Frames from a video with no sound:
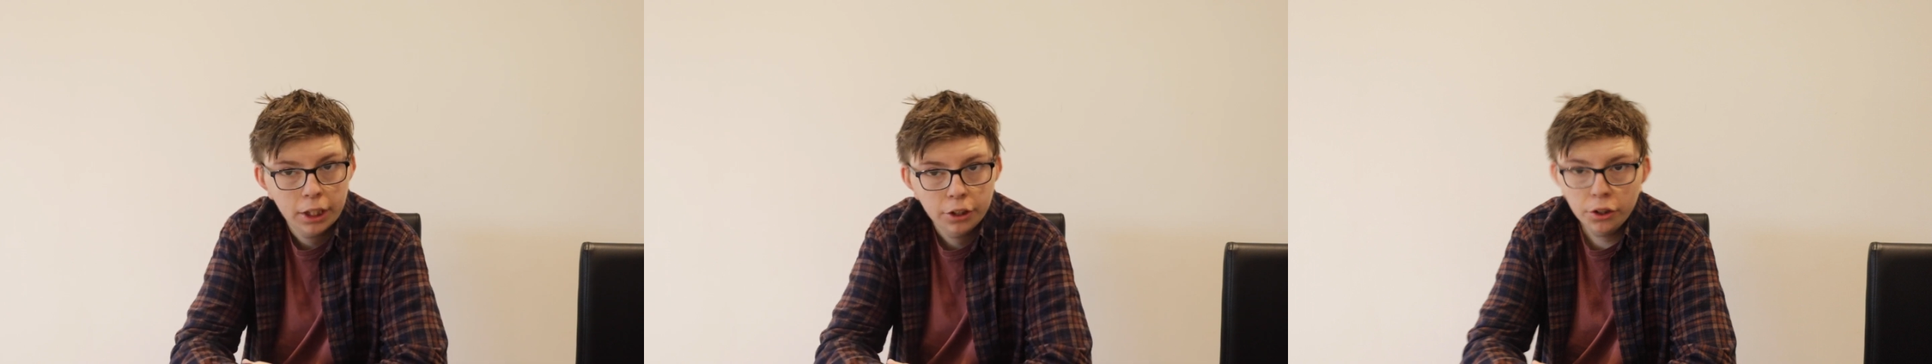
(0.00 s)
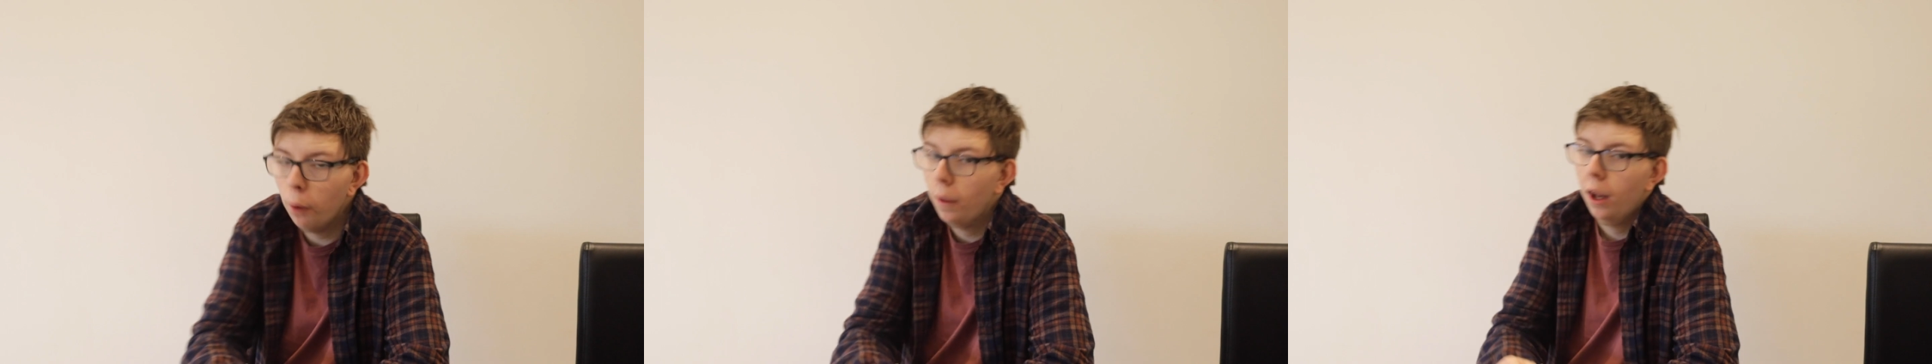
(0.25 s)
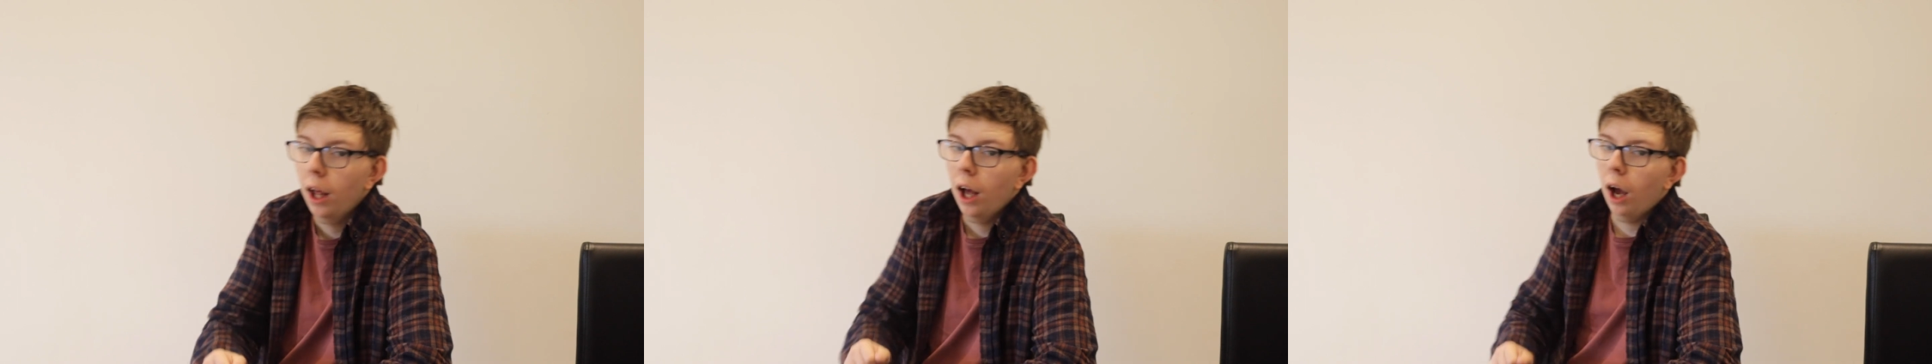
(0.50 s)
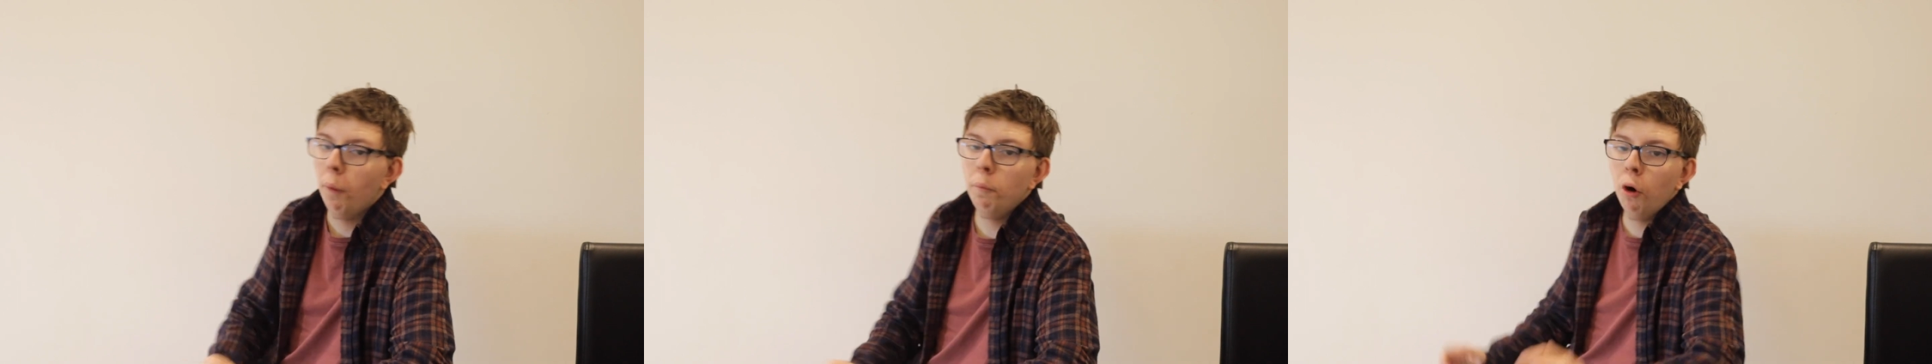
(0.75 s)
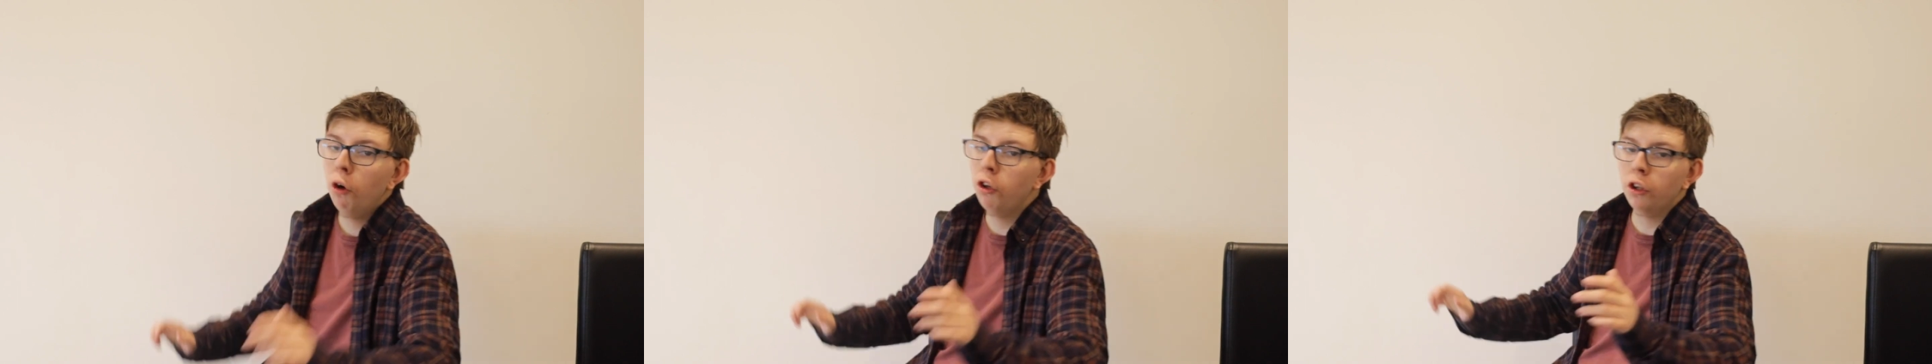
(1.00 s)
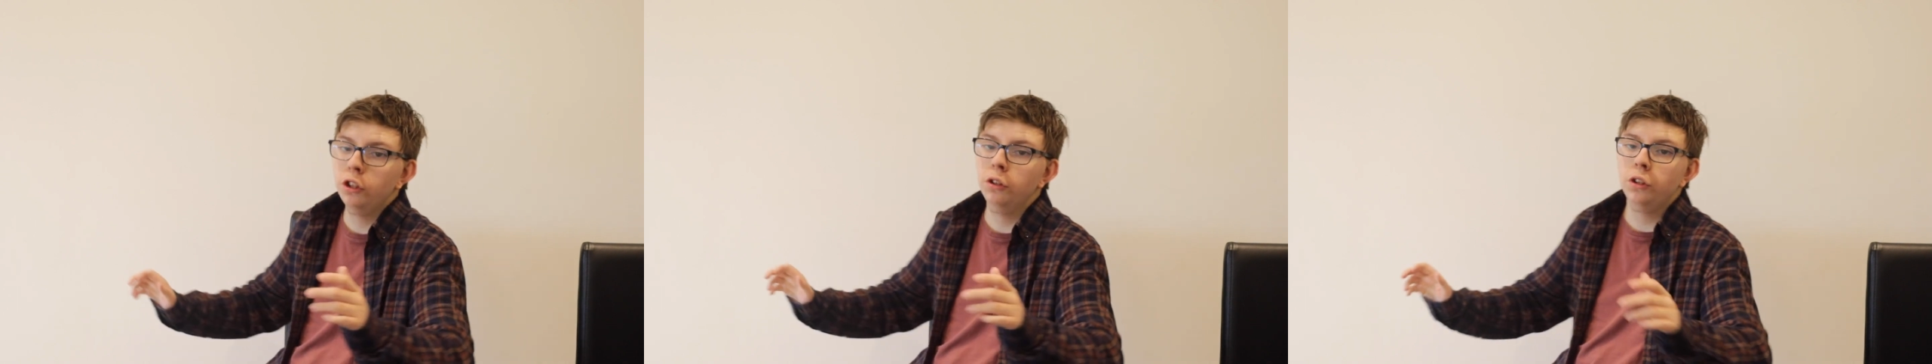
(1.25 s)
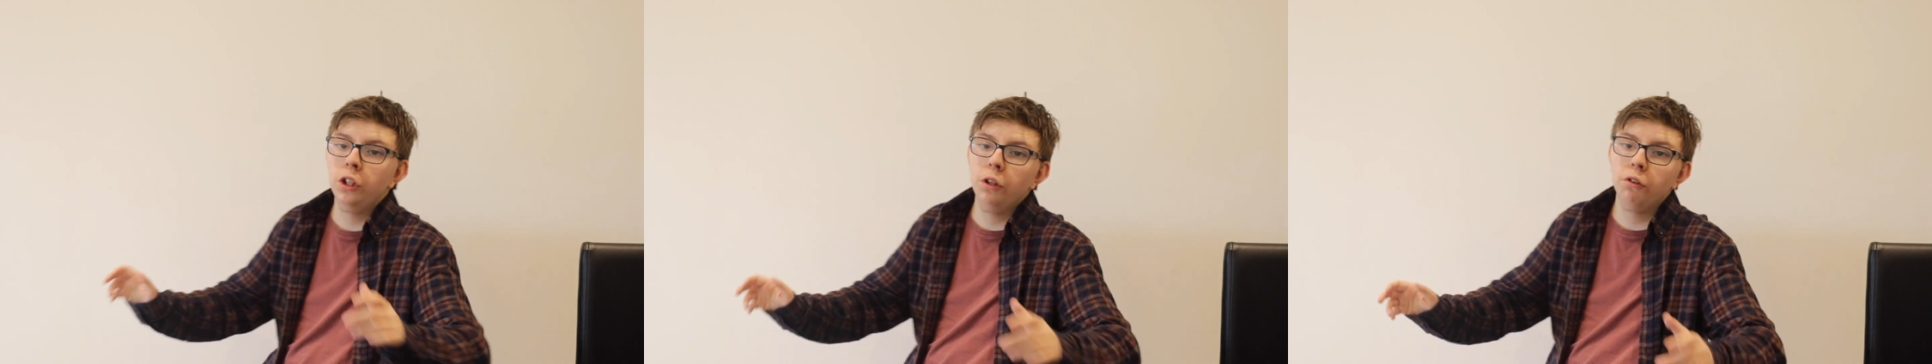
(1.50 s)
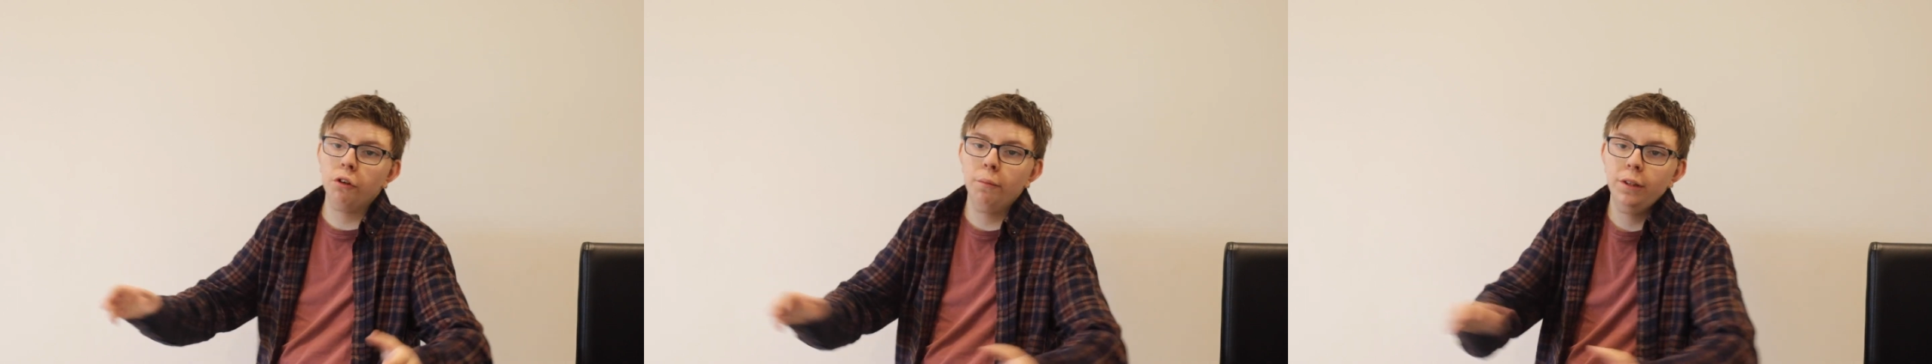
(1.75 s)
So, more Doctor Who
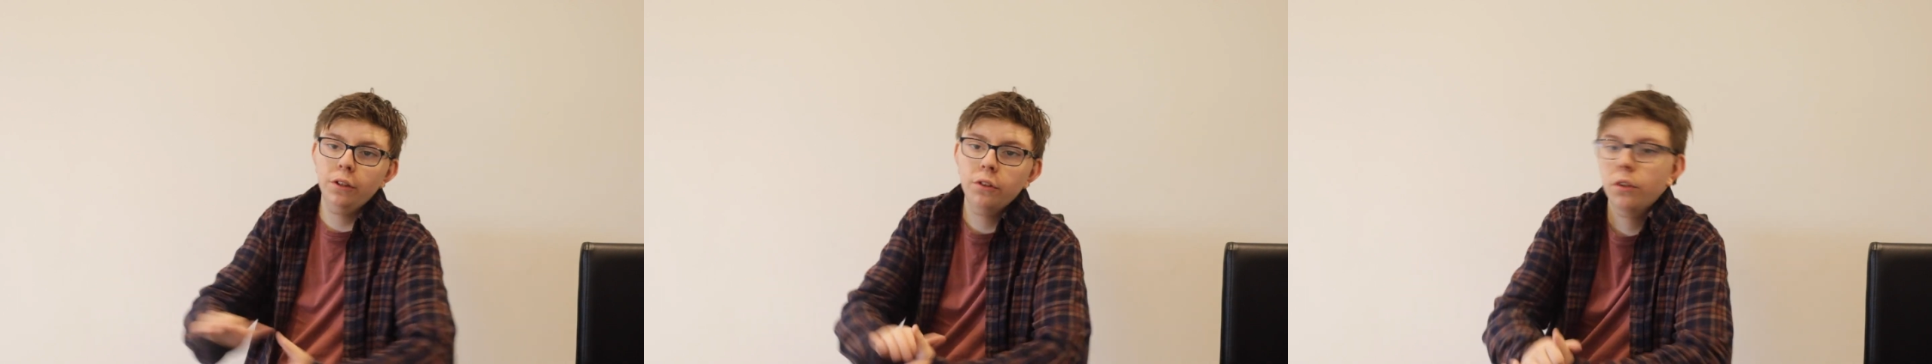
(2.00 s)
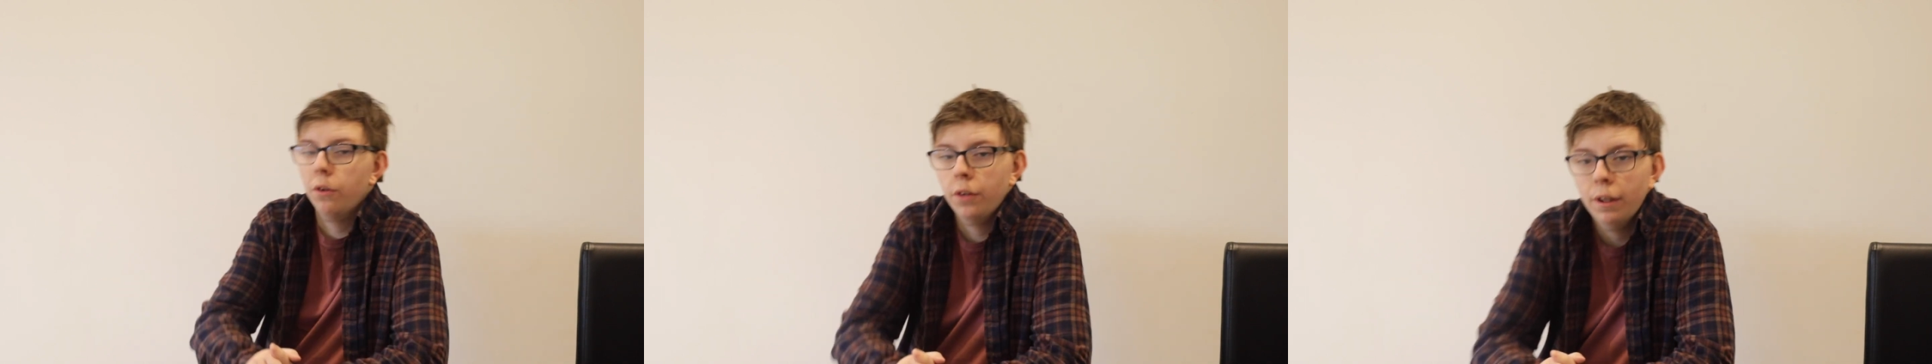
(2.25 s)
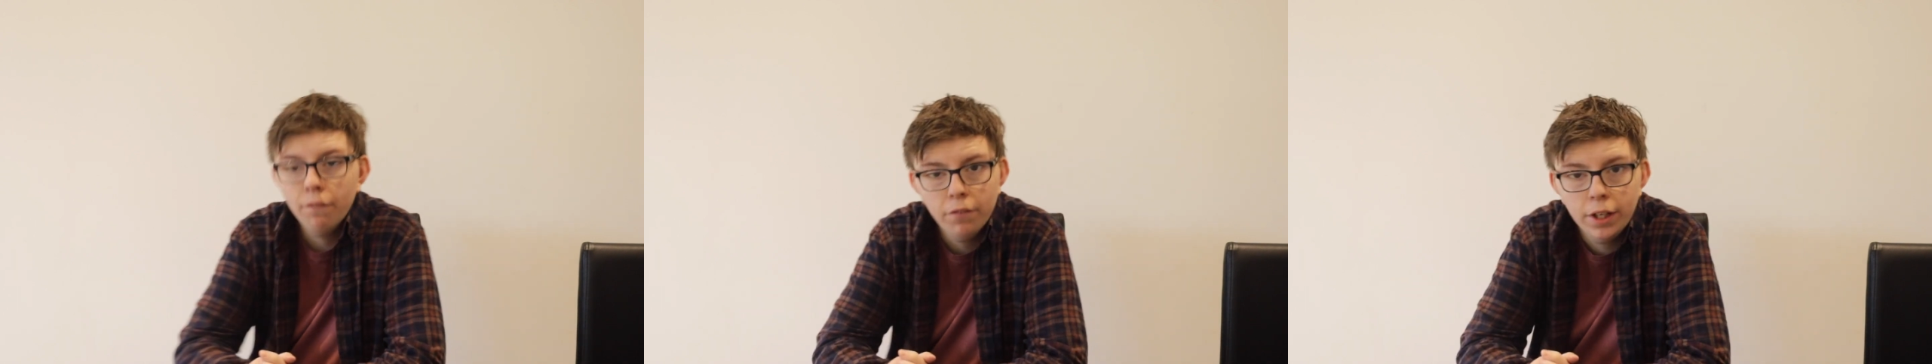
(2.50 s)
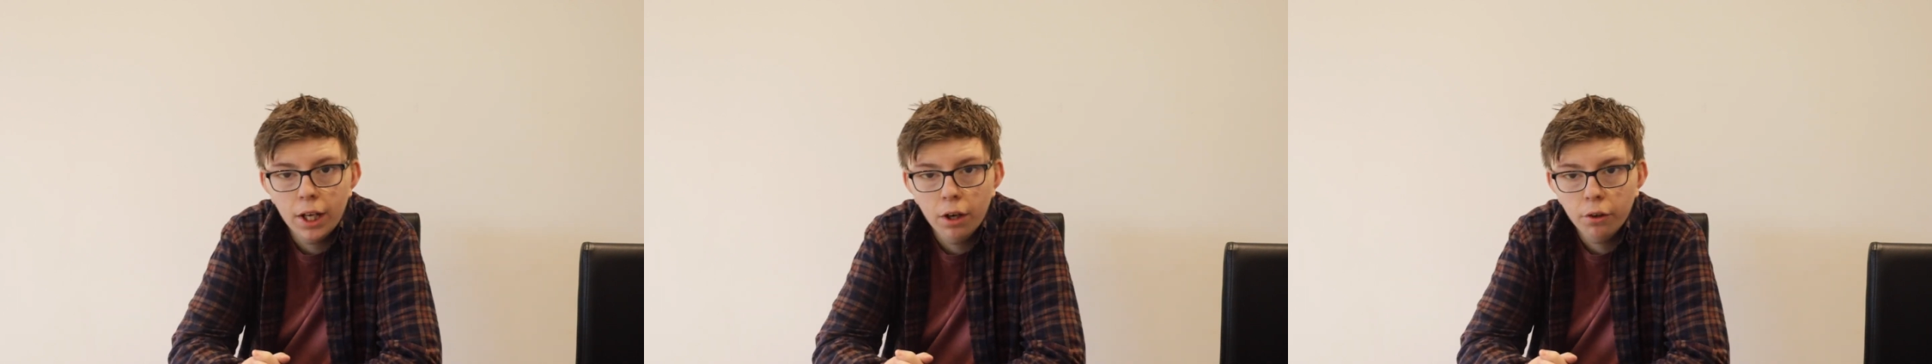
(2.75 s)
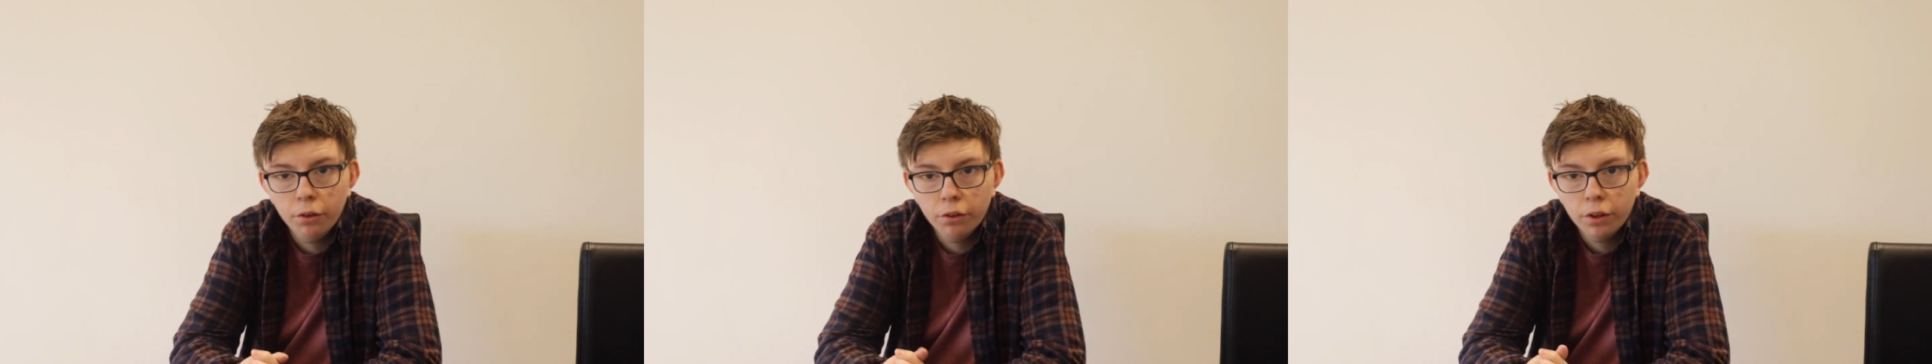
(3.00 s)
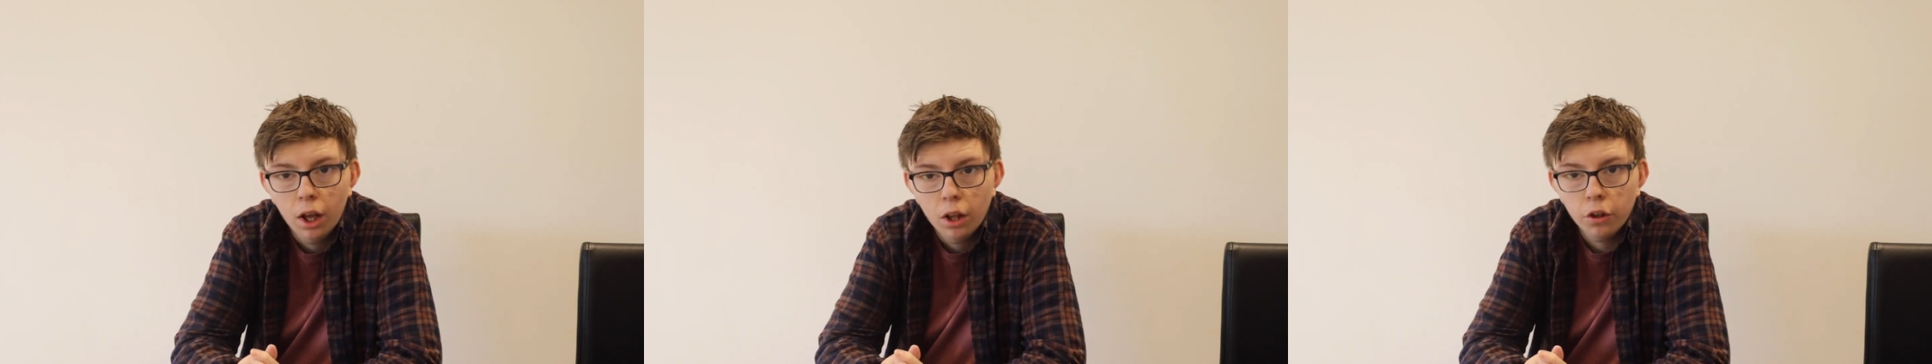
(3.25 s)
news coming soon in videos.